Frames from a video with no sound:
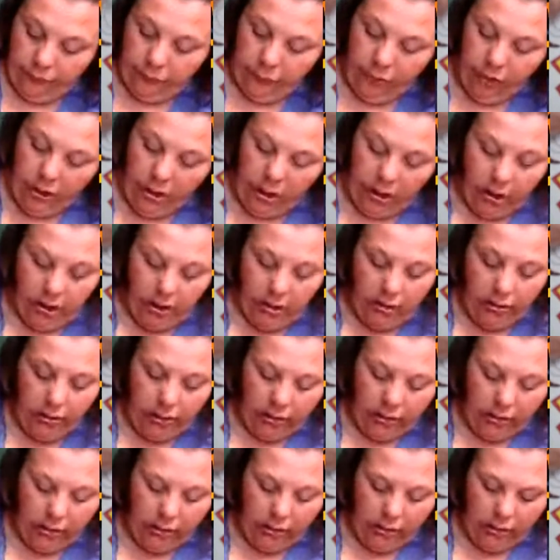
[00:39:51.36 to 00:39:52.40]
Yeah,
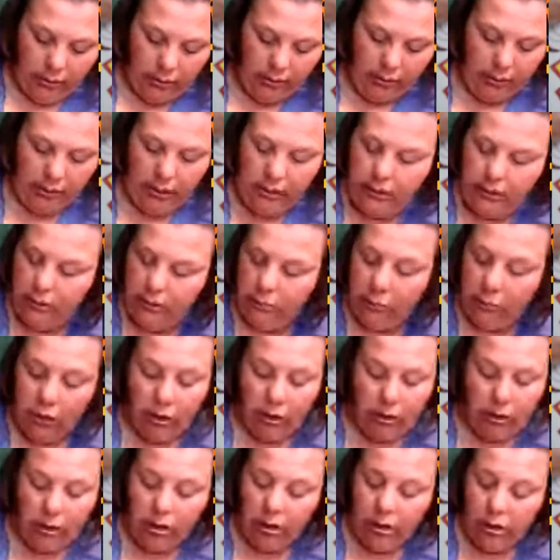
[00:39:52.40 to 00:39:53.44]
this is the
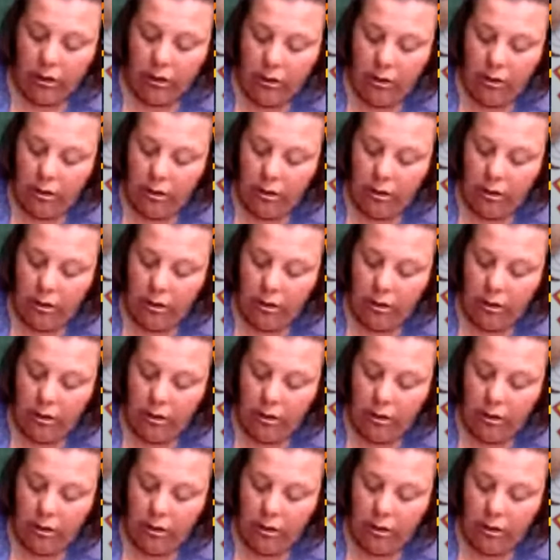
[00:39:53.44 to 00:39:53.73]
marker.